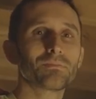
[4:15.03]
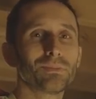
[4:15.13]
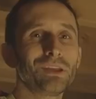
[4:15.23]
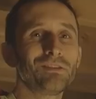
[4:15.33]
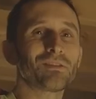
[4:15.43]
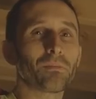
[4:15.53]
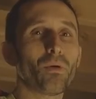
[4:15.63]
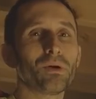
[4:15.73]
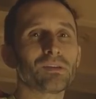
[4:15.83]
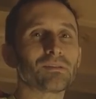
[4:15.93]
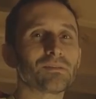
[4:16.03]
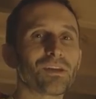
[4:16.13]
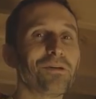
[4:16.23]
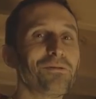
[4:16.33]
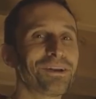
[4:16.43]
bleach is a poison, so
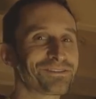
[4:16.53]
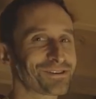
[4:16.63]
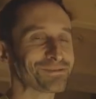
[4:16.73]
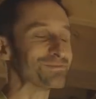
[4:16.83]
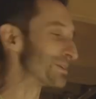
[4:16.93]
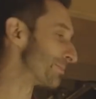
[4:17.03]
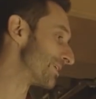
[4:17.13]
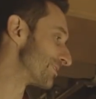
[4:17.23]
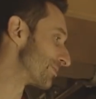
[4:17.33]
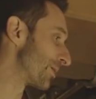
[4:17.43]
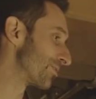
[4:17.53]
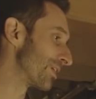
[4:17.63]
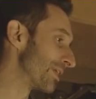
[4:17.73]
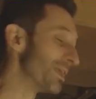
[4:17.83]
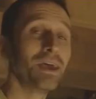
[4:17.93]
you want to try to minimize as best you
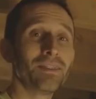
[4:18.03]
can.